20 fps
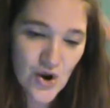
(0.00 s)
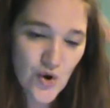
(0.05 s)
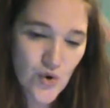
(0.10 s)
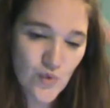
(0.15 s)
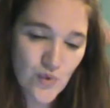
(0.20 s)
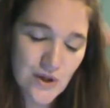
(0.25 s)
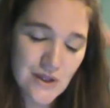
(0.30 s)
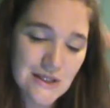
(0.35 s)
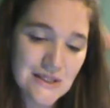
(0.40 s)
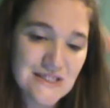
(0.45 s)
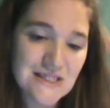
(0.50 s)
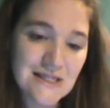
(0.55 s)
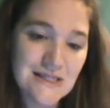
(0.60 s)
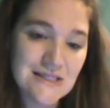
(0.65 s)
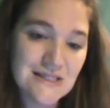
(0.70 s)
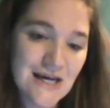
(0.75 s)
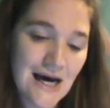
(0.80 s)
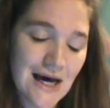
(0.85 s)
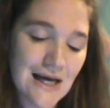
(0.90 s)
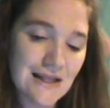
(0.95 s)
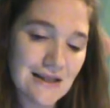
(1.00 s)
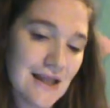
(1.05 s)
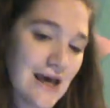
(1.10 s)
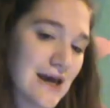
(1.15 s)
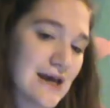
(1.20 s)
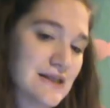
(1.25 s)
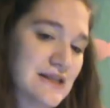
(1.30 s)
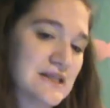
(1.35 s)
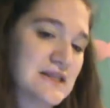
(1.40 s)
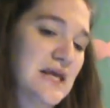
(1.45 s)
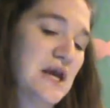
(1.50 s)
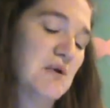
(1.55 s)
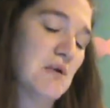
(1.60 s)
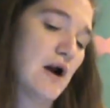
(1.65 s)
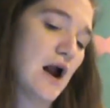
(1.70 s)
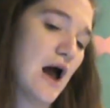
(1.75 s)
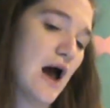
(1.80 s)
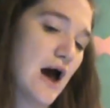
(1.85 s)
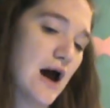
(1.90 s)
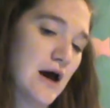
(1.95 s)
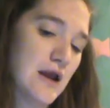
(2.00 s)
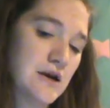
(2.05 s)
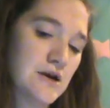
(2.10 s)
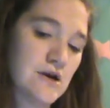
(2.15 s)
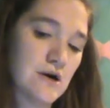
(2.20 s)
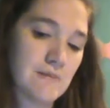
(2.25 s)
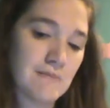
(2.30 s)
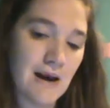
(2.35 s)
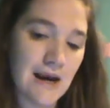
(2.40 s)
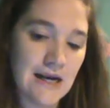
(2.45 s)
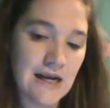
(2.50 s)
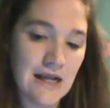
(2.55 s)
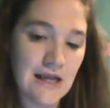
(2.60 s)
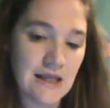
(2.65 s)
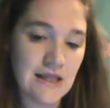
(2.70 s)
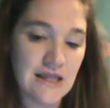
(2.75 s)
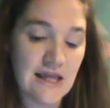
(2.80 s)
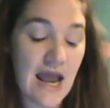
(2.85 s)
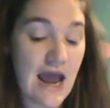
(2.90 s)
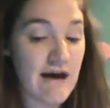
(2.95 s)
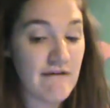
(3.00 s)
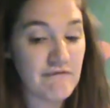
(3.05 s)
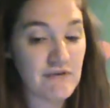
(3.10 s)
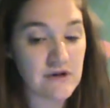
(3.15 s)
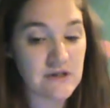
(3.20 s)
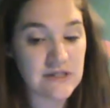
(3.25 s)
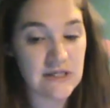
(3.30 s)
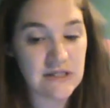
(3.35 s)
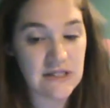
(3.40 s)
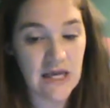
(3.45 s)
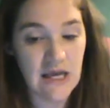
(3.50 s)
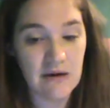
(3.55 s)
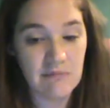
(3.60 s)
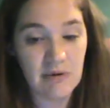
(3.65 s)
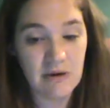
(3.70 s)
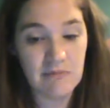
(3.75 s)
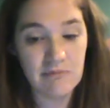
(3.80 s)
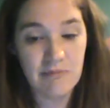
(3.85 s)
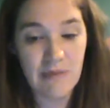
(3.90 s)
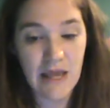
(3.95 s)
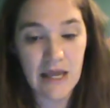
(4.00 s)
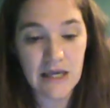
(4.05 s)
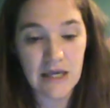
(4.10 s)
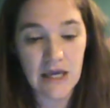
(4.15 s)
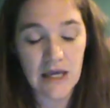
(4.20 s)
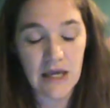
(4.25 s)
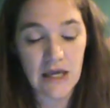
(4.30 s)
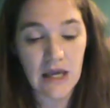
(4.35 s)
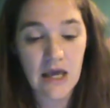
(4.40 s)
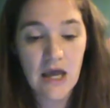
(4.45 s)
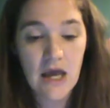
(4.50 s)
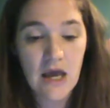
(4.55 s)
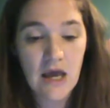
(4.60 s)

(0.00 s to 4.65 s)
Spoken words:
really did not like that they were undermining the efforts that they had been making